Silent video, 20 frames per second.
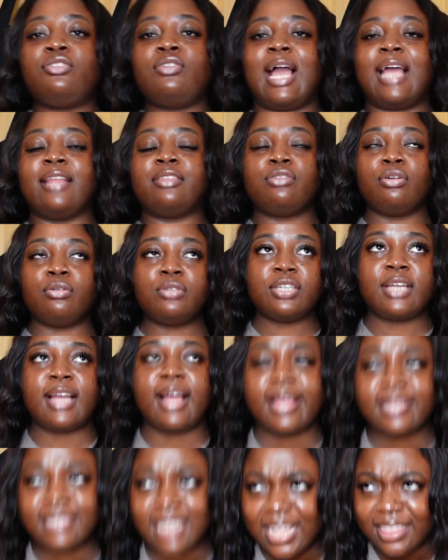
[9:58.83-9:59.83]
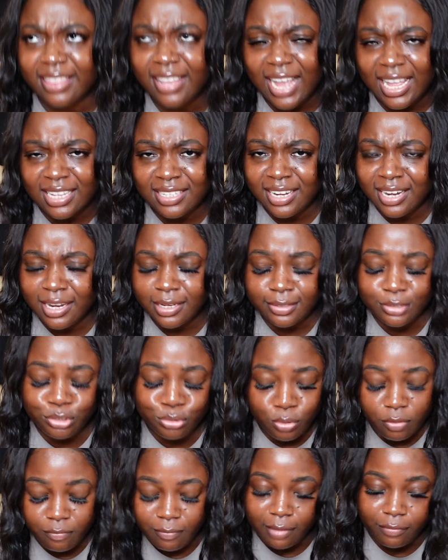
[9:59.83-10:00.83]
I told you guys, I think I said it in
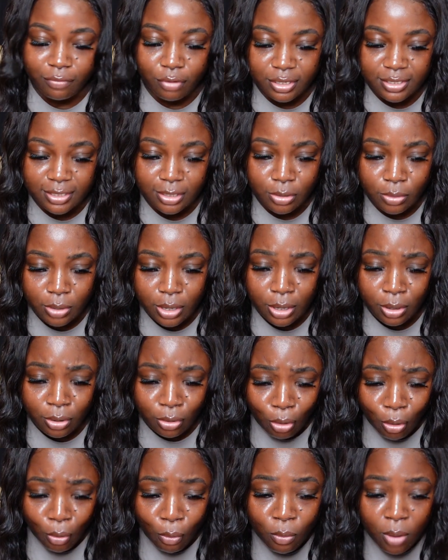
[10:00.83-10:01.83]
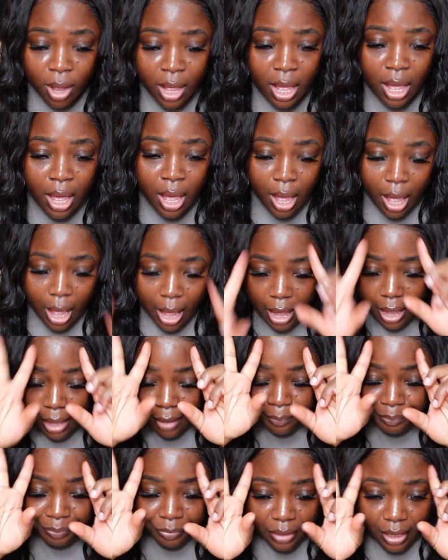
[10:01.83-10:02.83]
two of my vlogs ago,
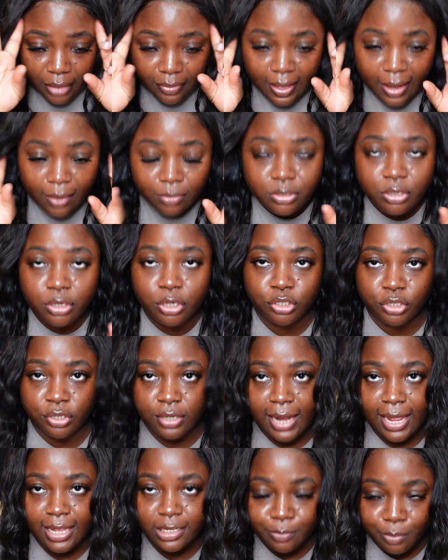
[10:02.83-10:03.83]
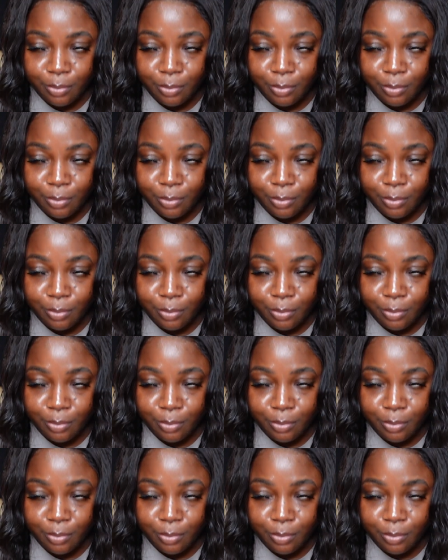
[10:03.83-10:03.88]
that I was gonna show you guys,